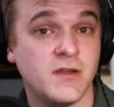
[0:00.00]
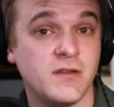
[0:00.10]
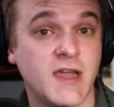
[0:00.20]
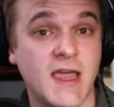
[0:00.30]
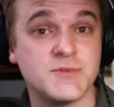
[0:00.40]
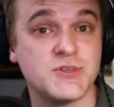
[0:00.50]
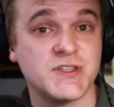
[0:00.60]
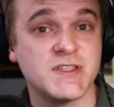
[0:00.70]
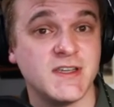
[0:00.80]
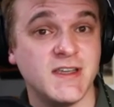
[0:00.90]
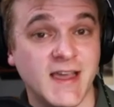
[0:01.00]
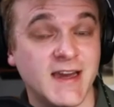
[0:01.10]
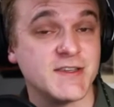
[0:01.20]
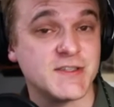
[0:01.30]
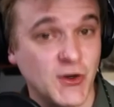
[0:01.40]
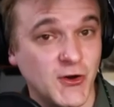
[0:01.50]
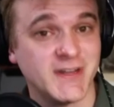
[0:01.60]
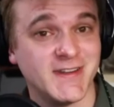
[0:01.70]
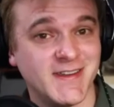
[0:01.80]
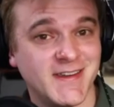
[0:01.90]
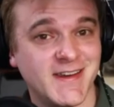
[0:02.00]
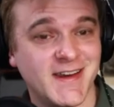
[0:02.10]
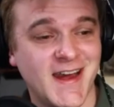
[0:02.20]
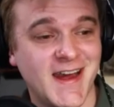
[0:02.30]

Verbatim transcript: the game's just getting started yeah.